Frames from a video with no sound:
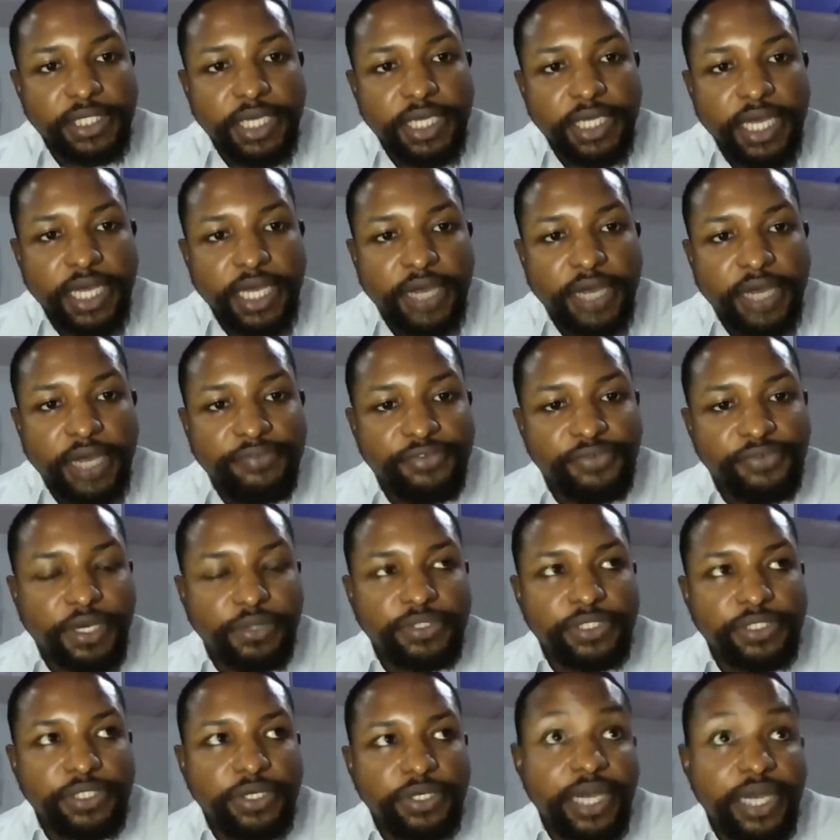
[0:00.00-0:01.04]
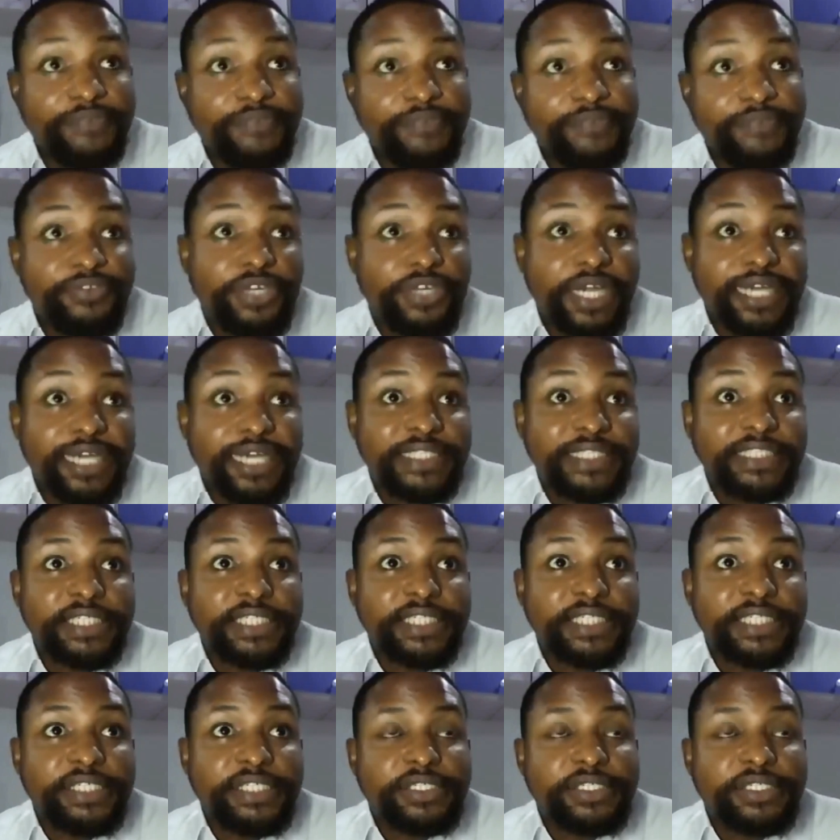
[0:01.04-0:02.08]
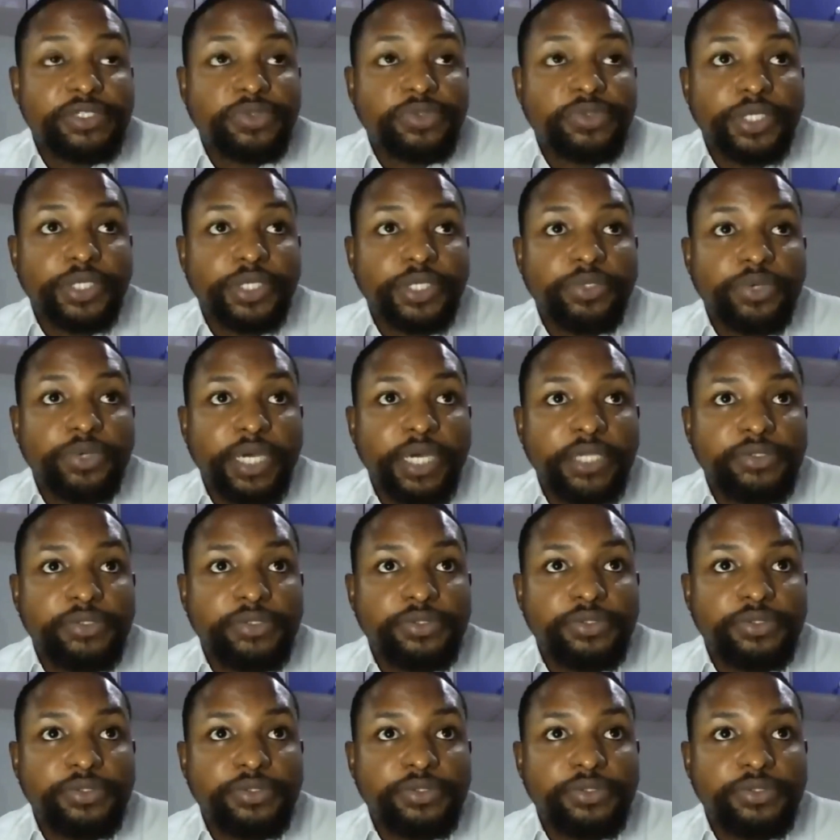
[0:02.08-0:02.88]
Have you found, or have you had any cases where you had